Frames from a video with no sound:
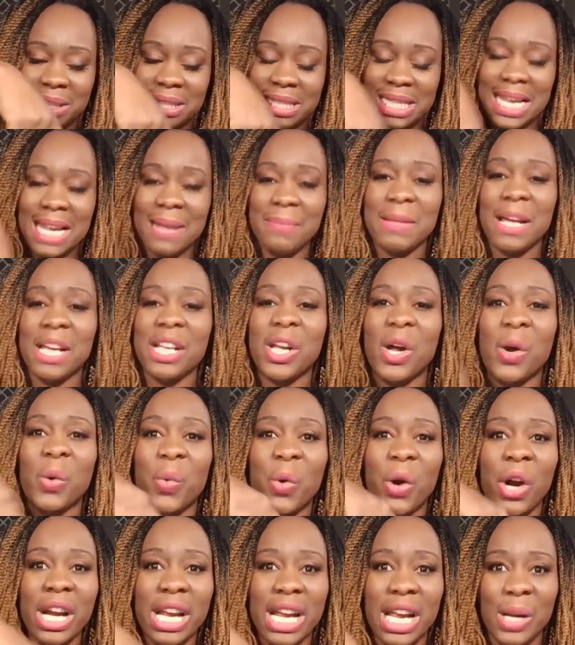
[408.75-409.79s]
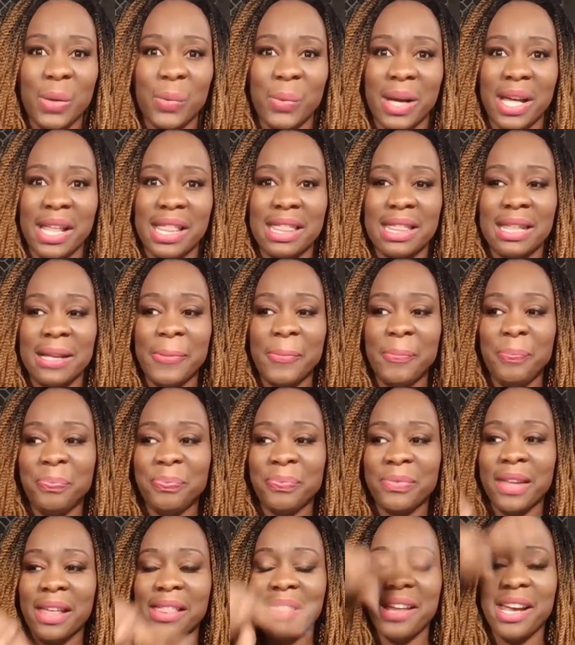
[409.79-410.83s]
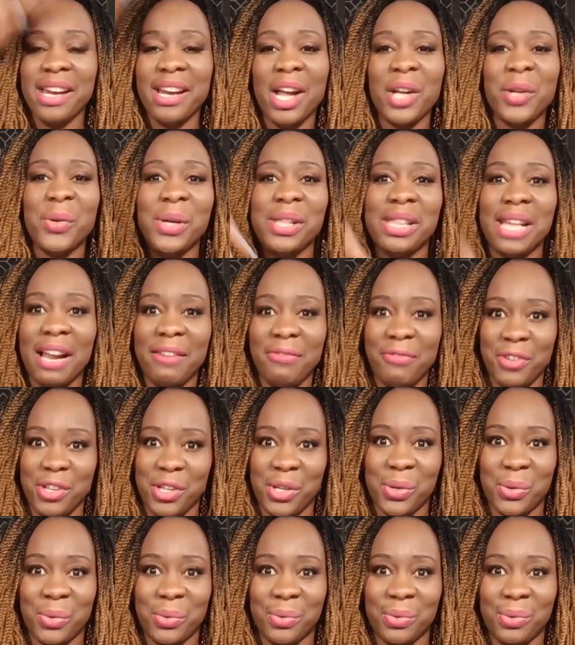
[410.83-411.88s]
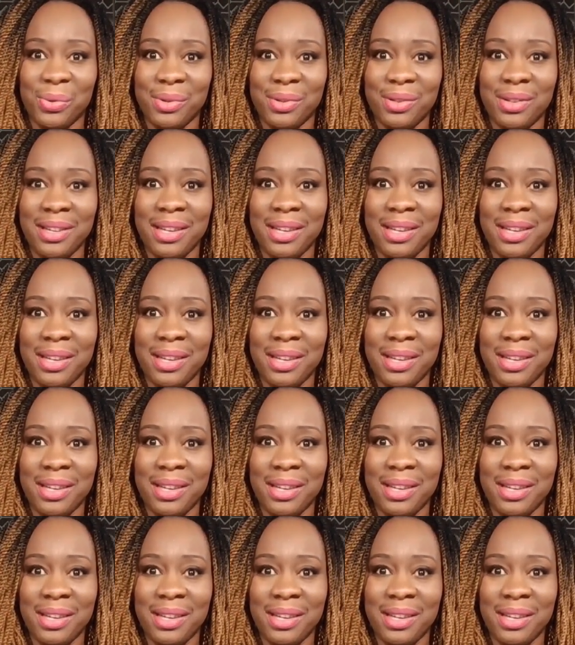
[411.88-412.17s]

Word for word: team that you're working with they're not doing that for you